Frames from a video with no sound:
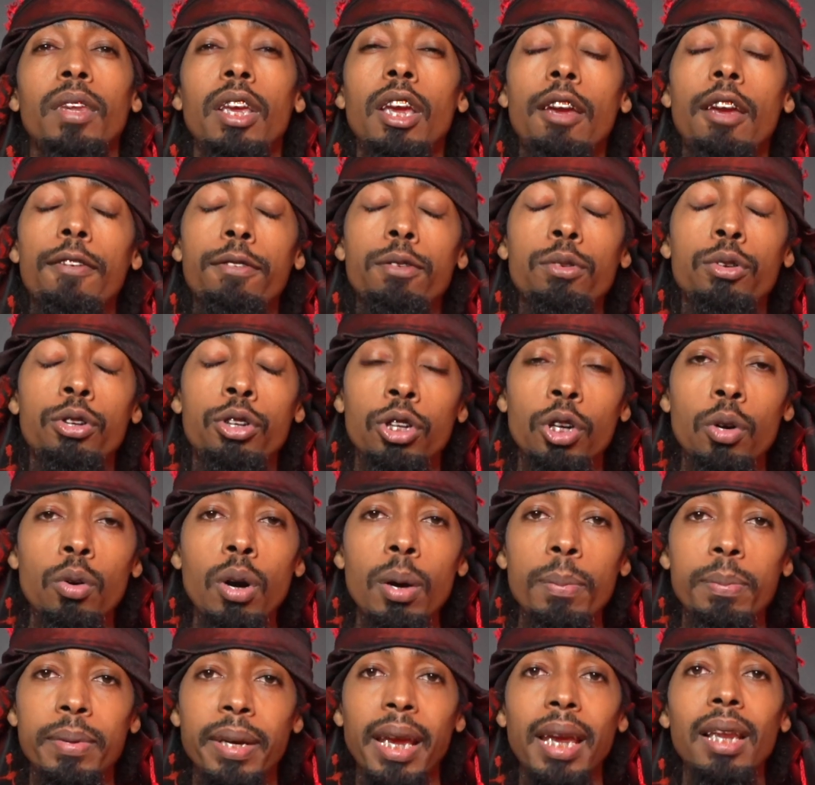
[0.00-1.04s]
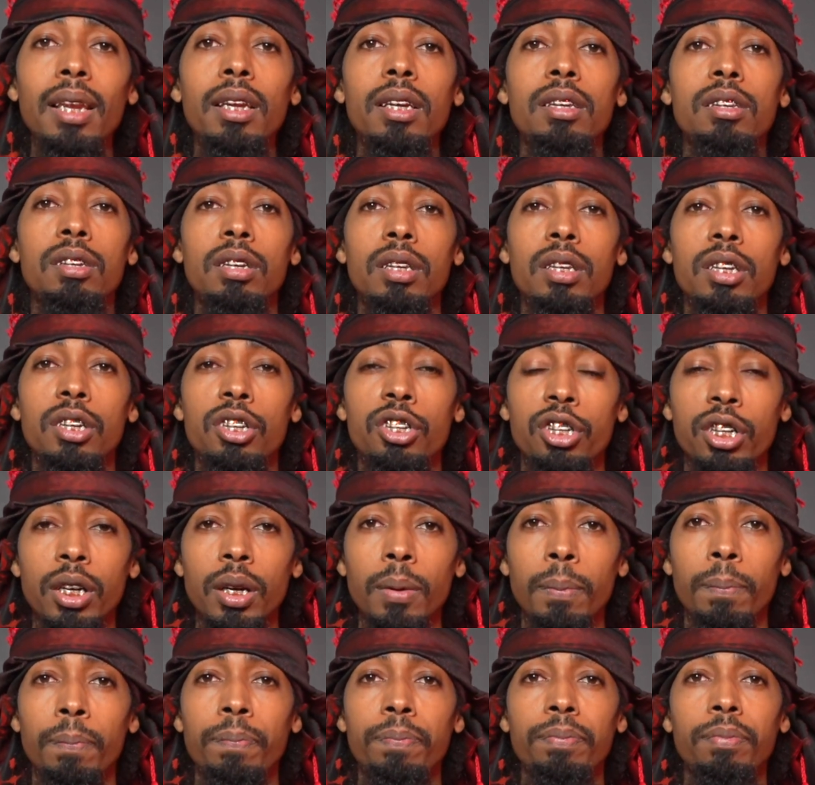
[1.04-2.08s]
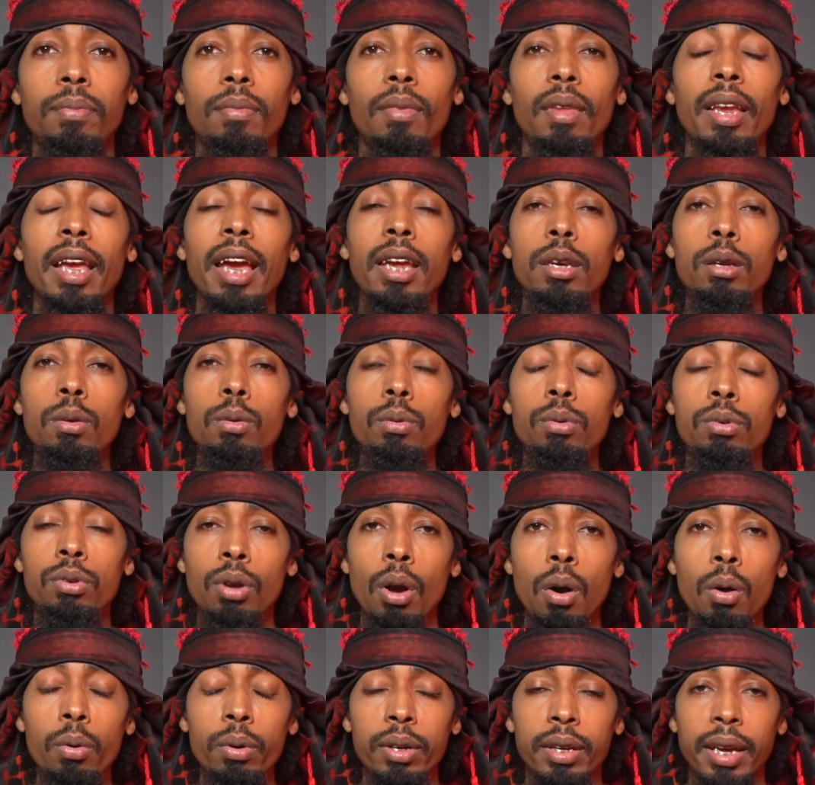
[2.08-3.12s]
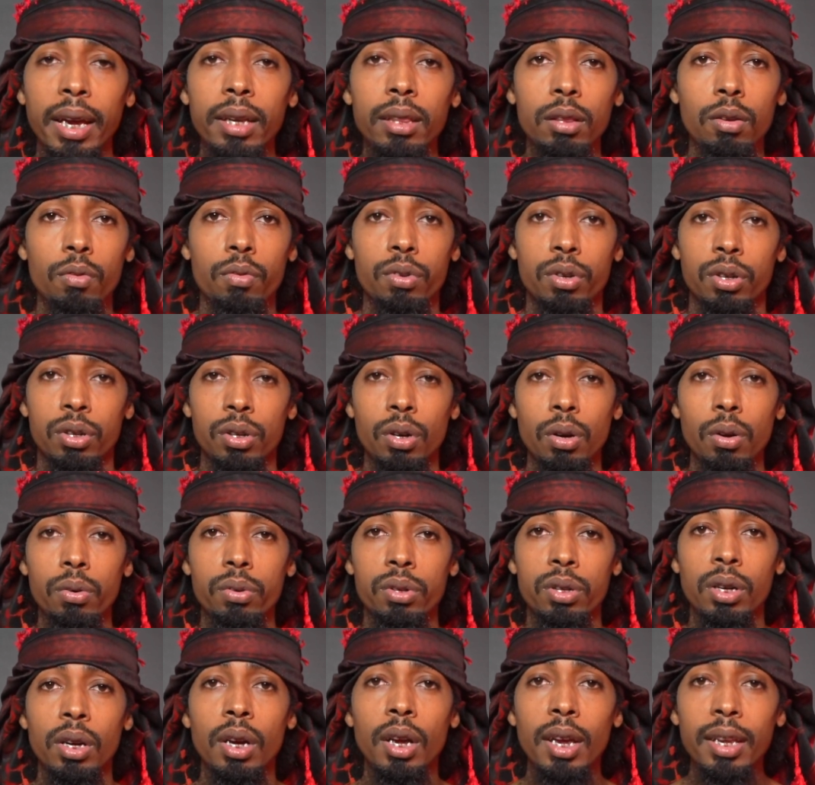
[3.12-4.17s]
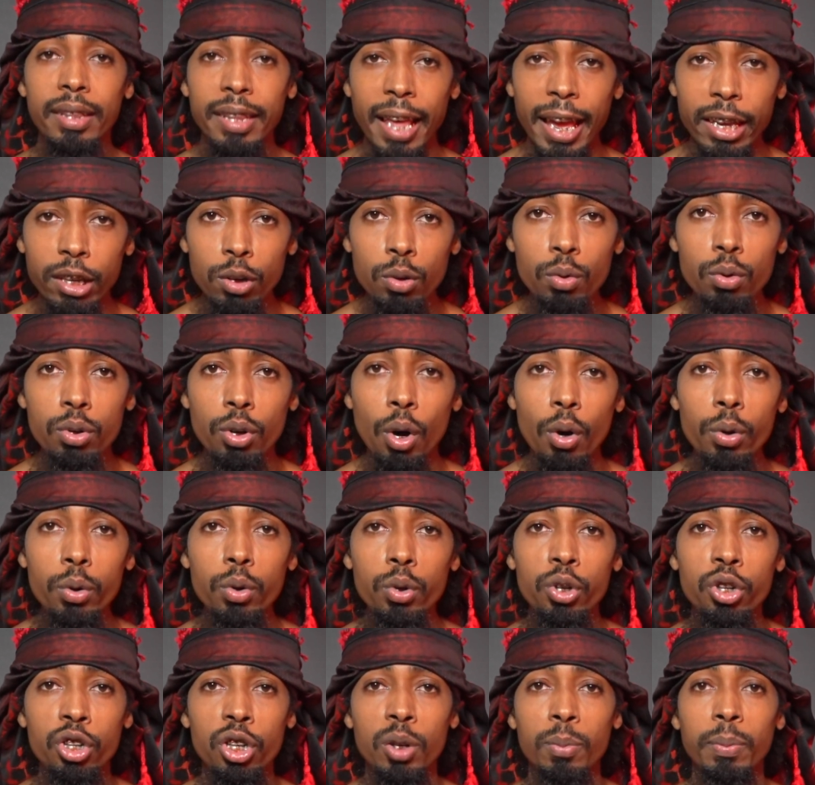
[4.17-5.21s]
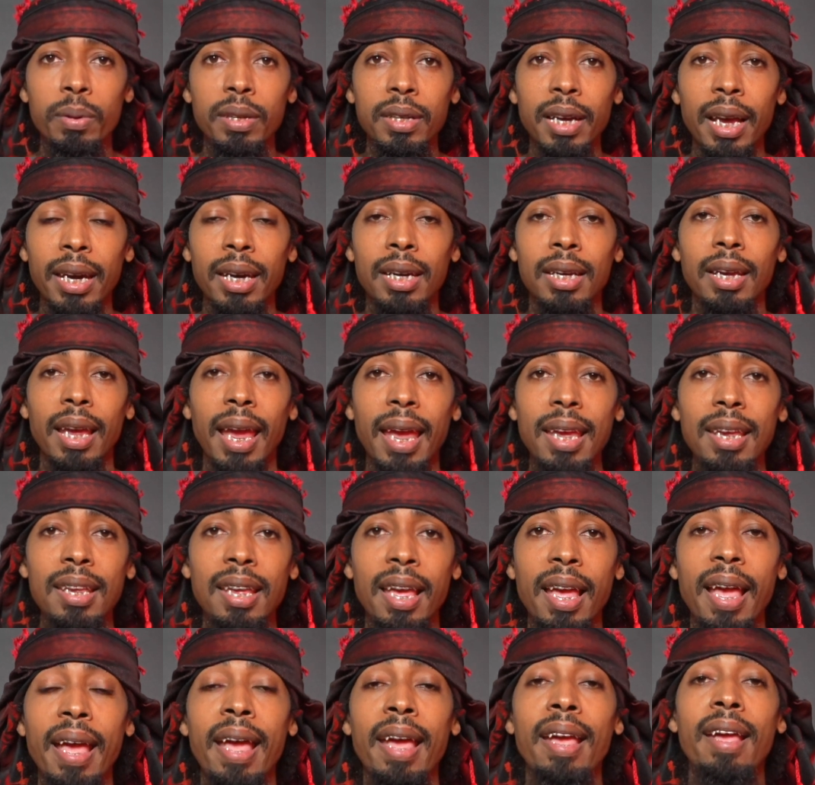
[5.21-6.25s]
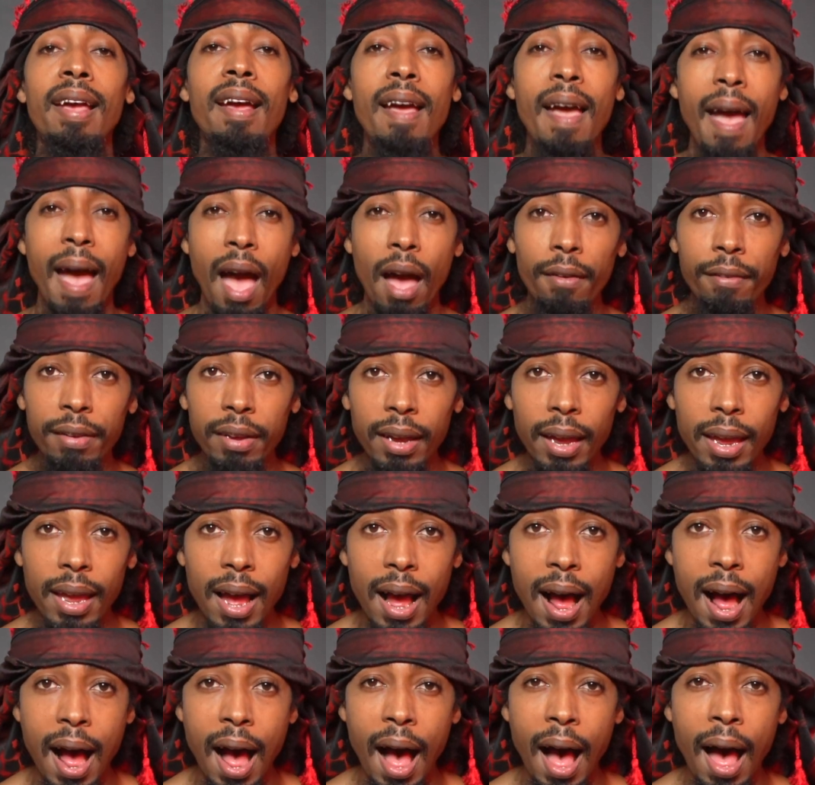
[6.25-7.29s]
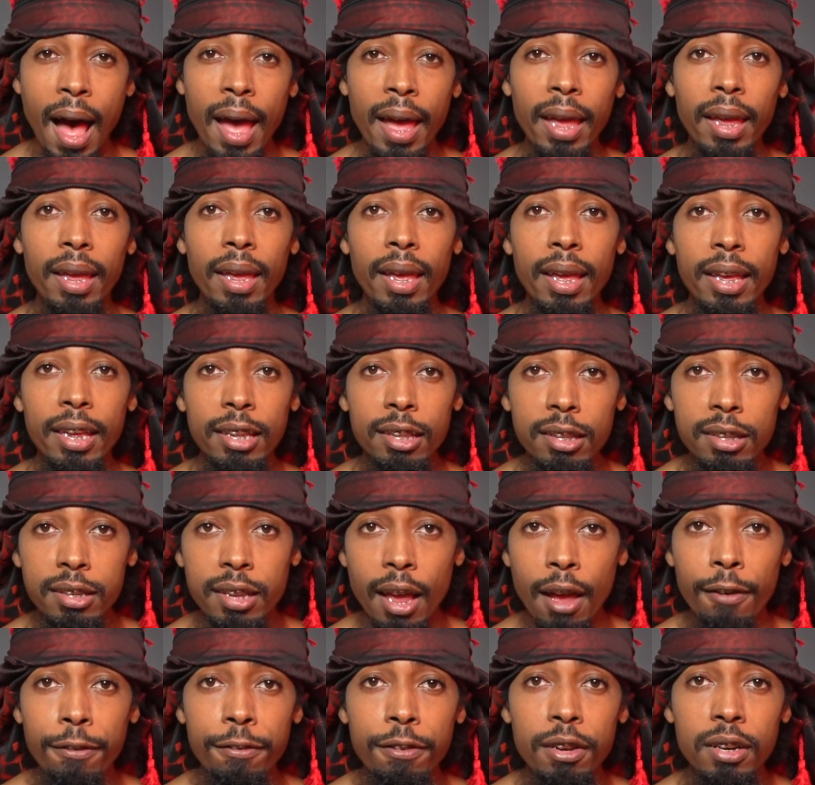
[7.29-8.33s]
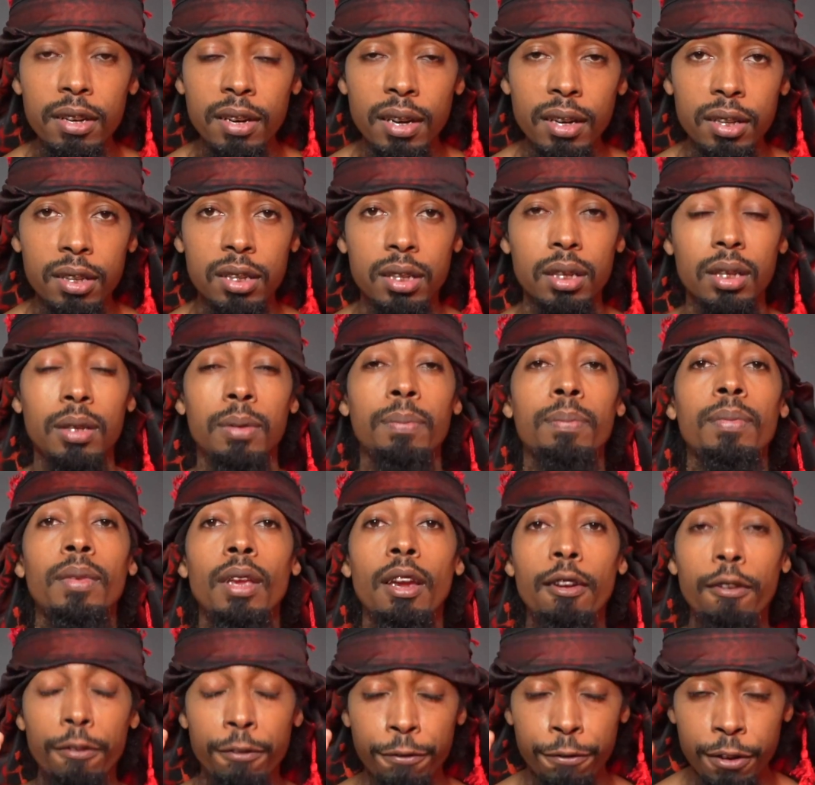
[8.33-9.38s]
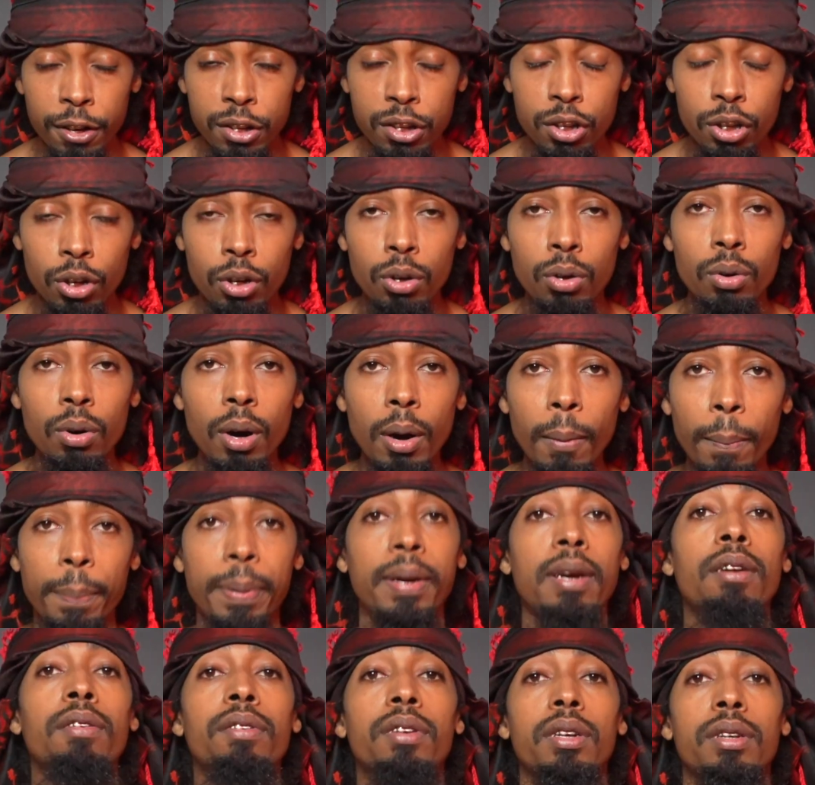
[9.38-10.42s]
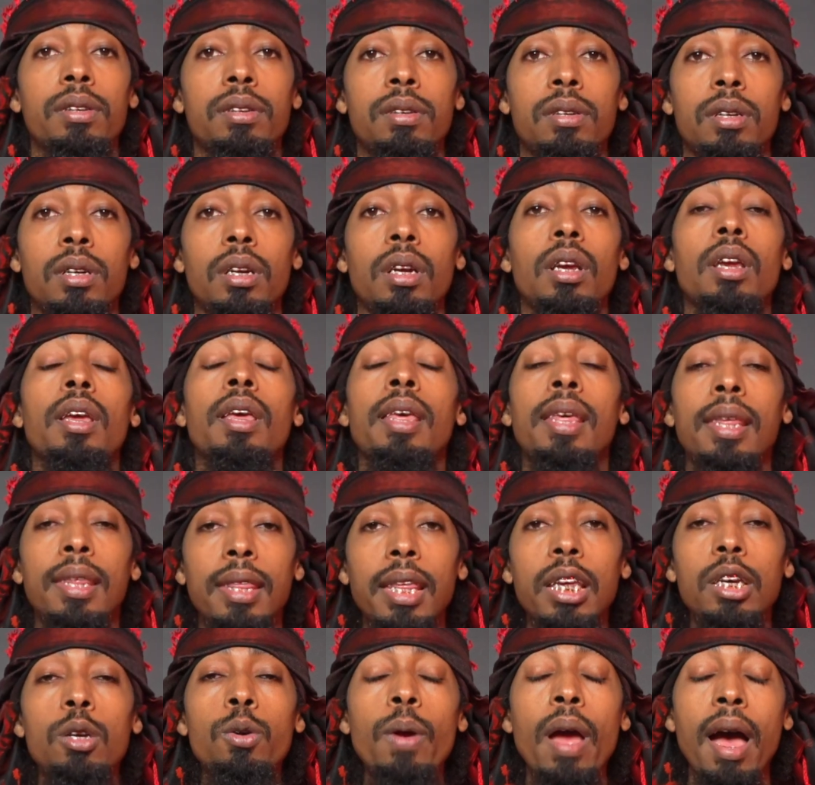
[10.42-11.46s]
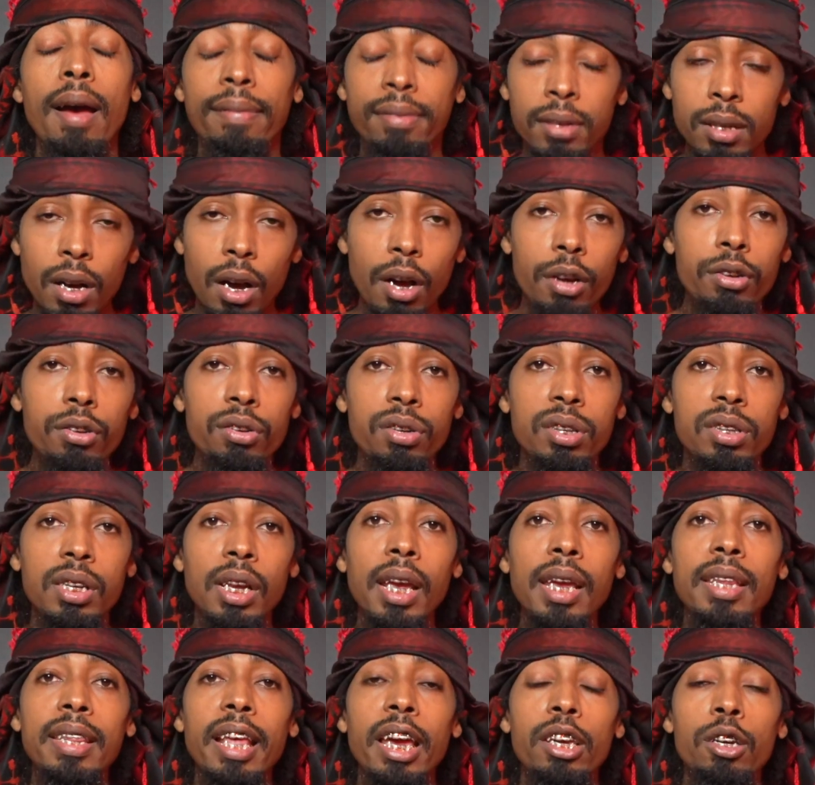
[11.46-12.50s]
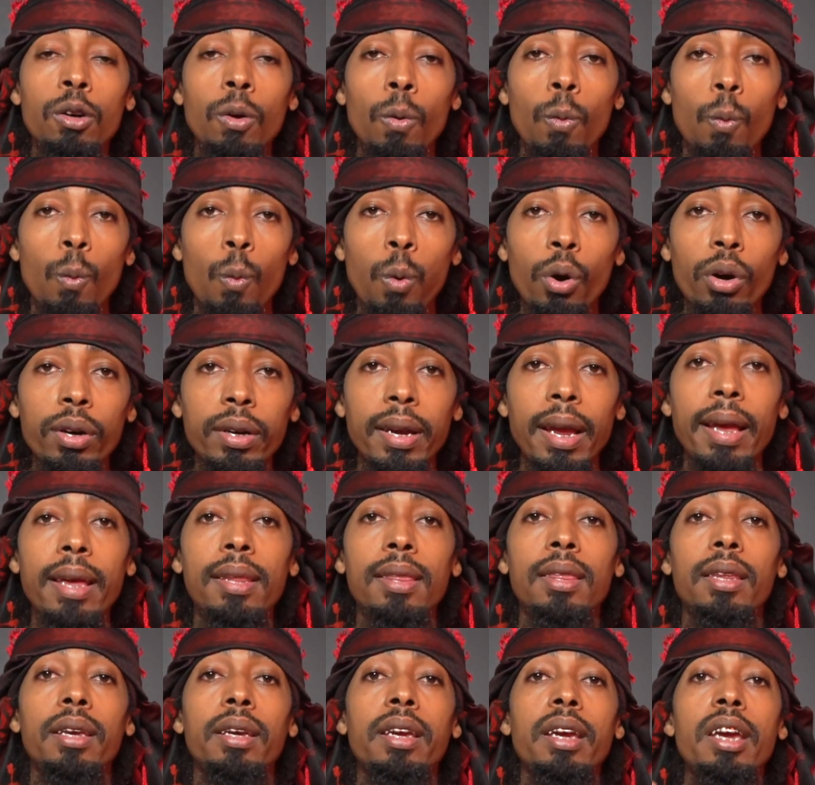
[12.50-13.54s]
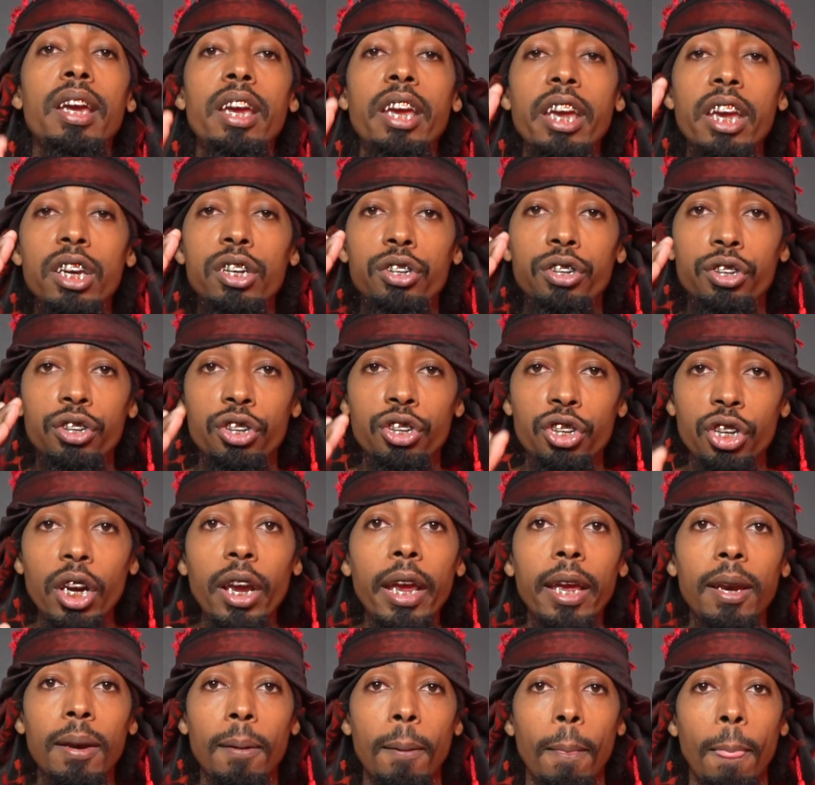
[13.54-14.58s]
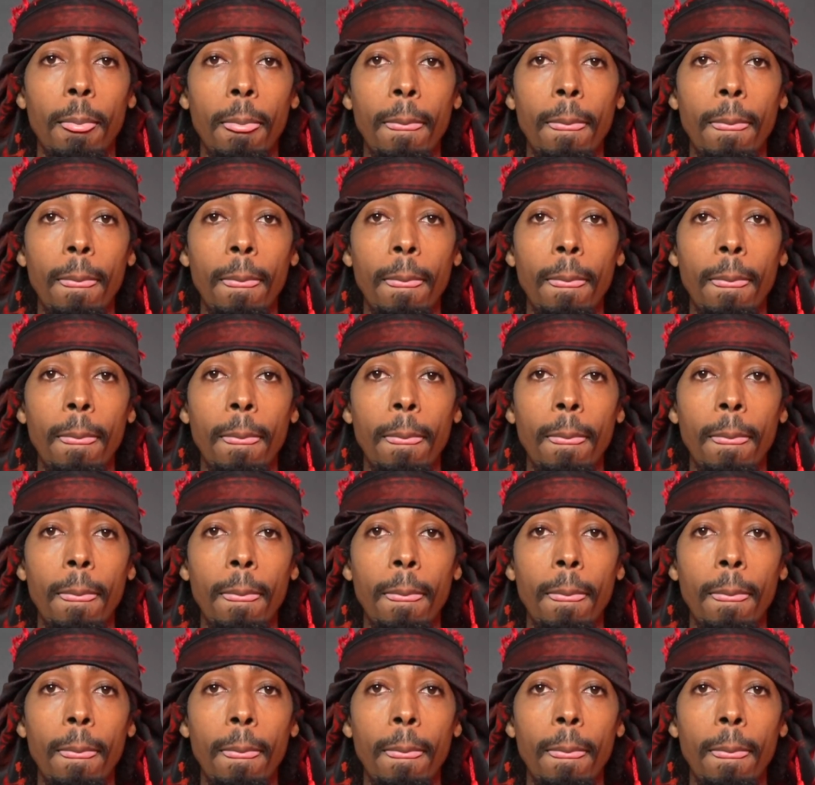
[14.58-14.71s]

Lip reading: If you show up daily to the gym and you don't get the results that you know you should be getting, aka having a high definition physical appearance, then you have to understand that your work ethic is shit.